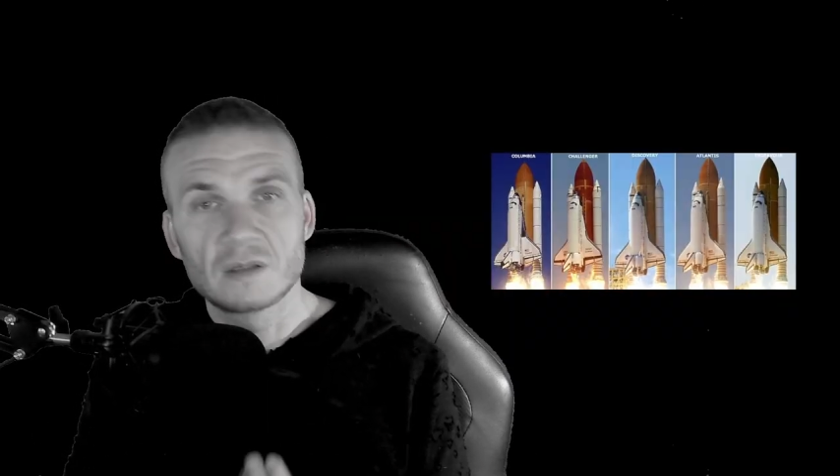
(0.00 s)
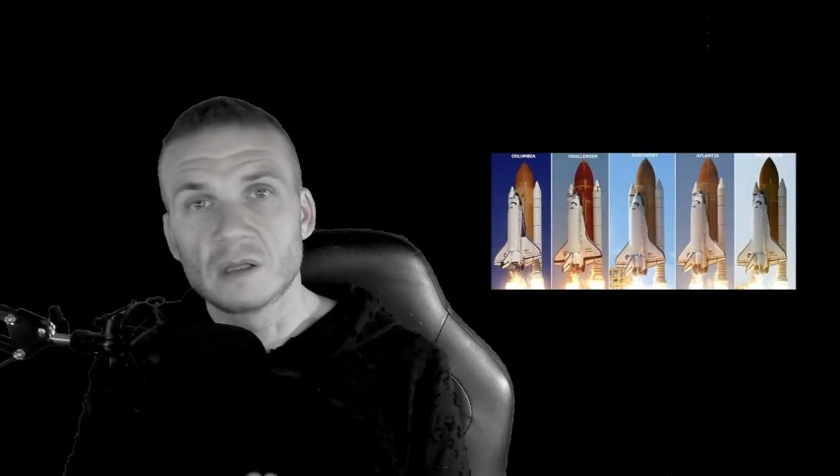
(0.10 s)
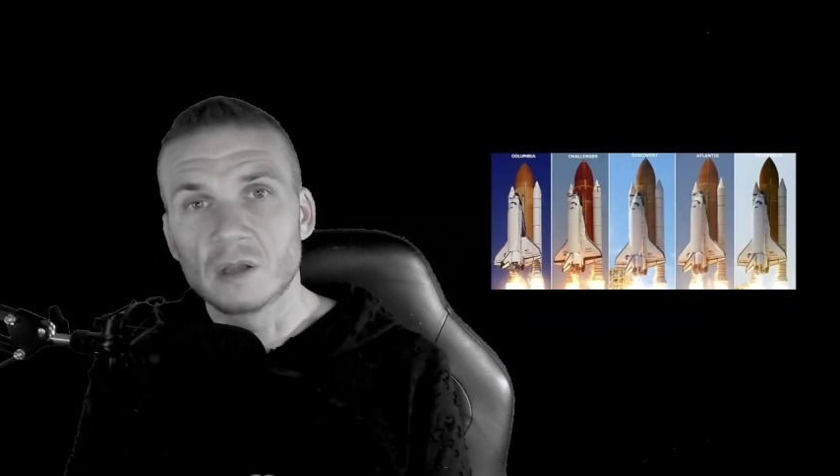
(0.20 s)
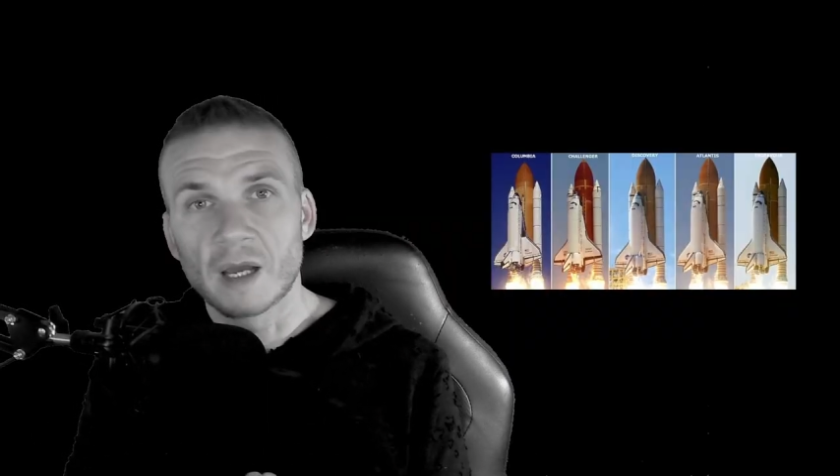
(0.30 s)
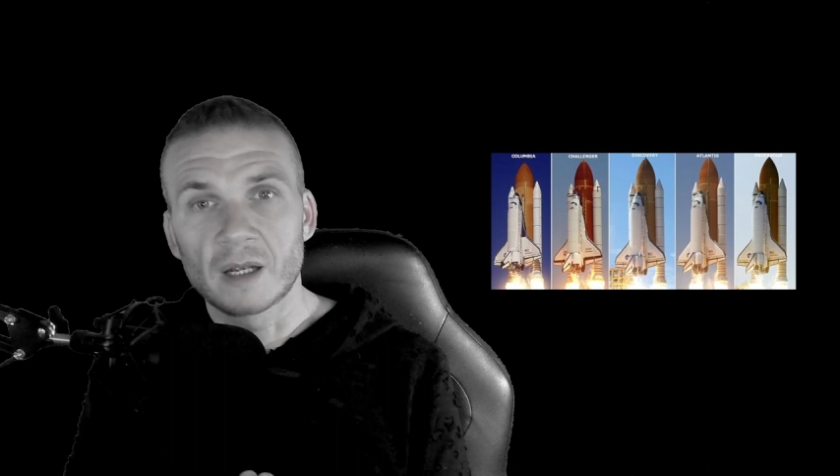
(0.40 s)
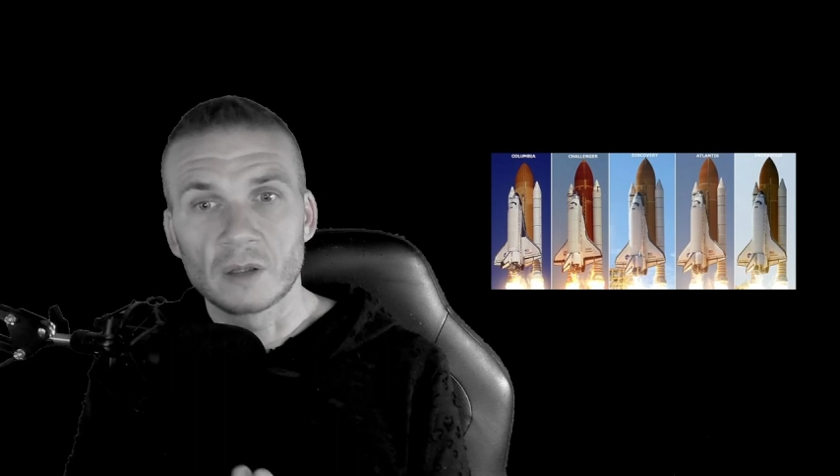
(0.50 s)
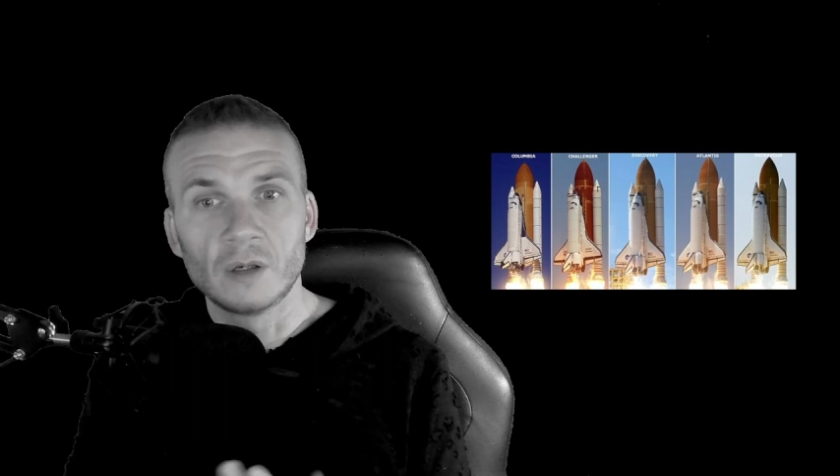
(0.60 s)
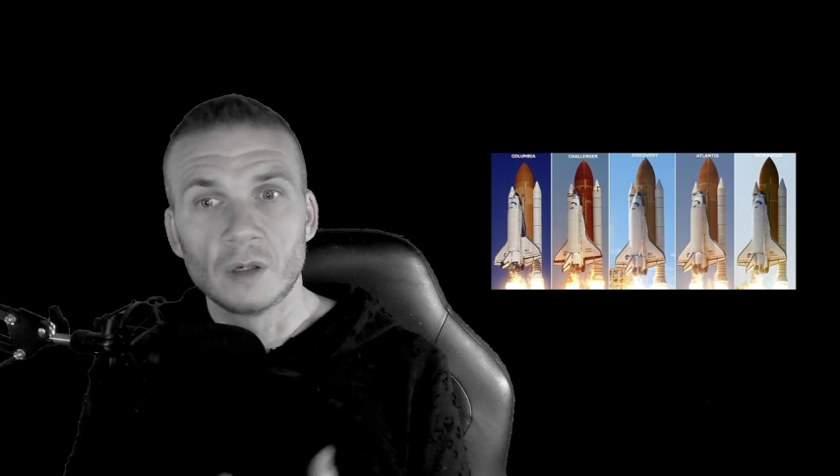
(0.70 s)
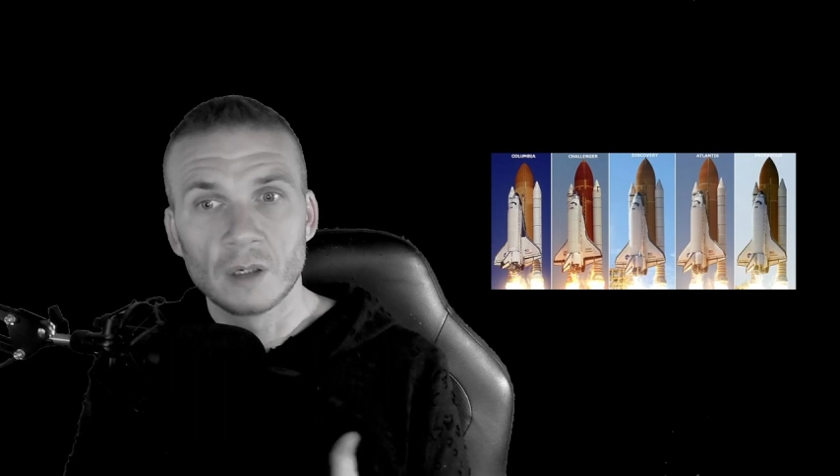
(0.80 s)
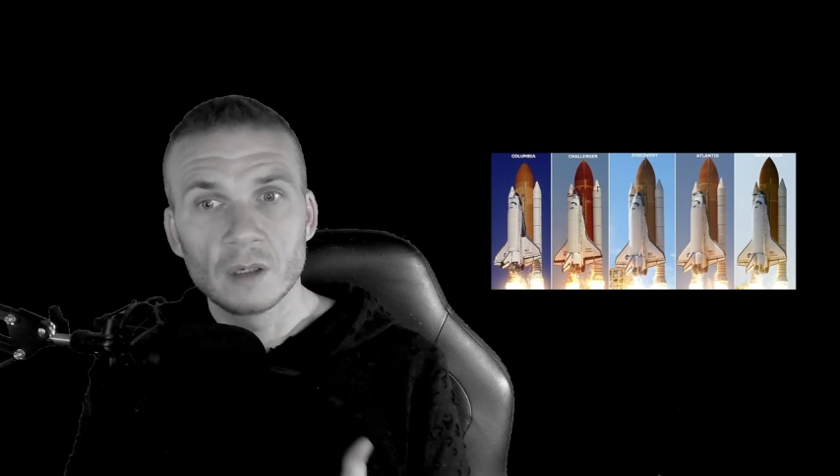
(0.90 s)
the
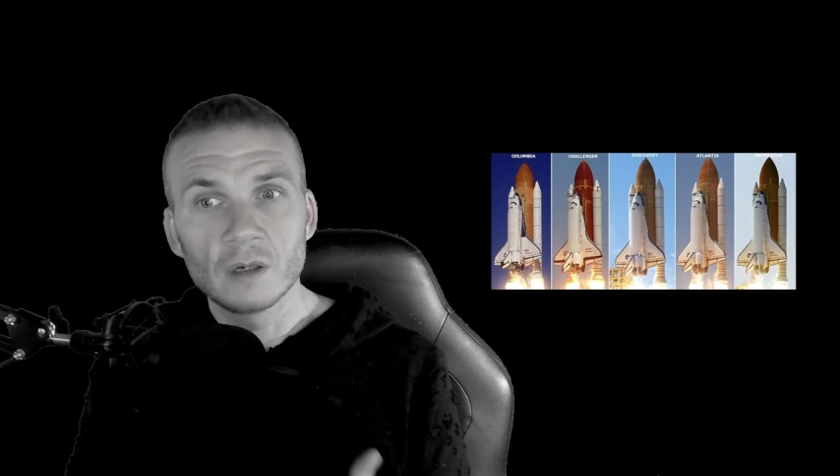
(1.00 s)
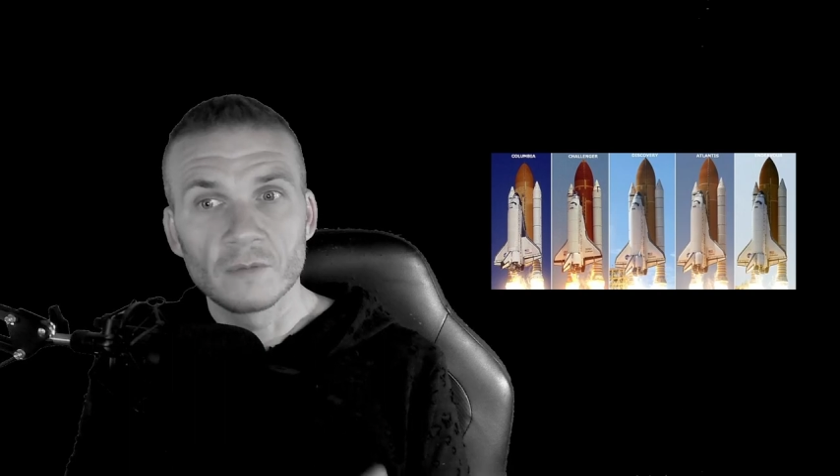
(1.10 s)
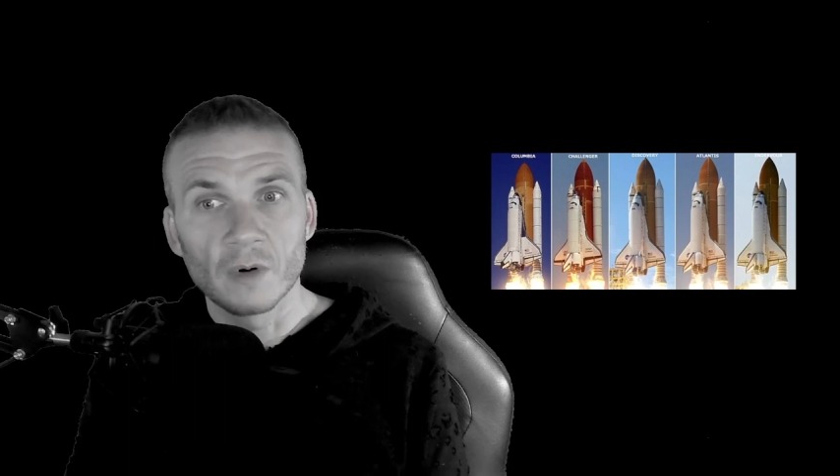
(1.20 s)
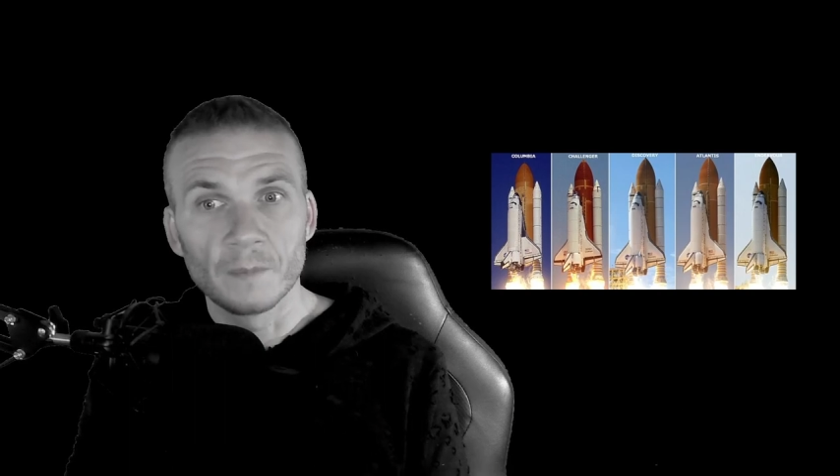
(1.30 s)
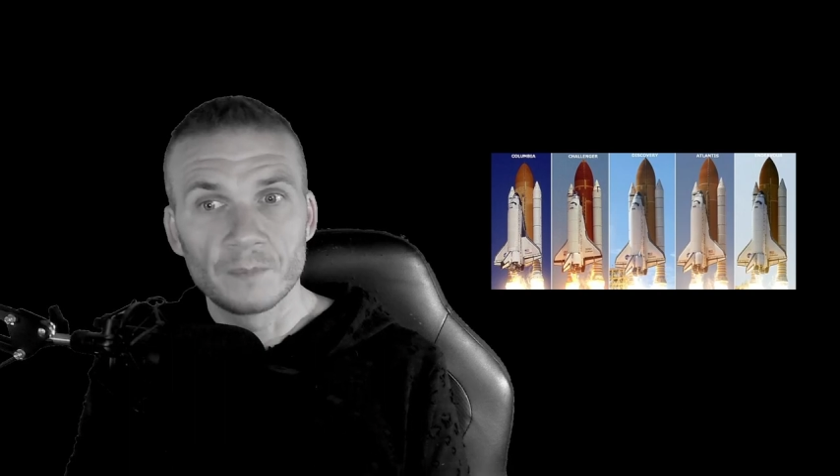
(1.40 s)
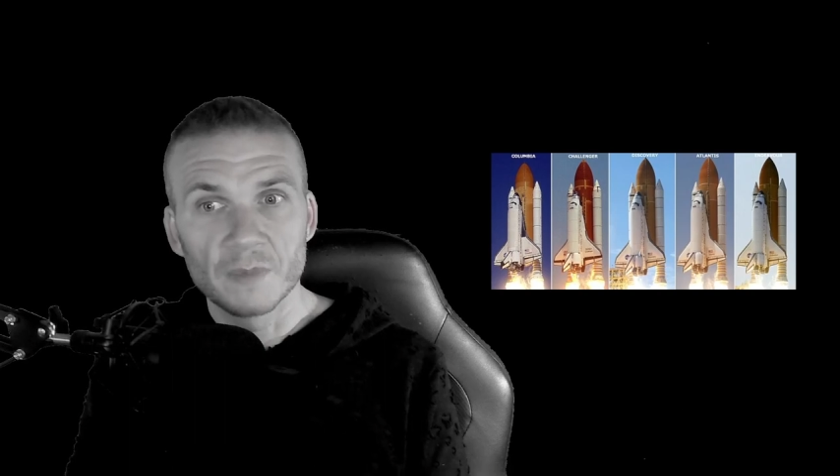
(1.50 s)
likelihood of our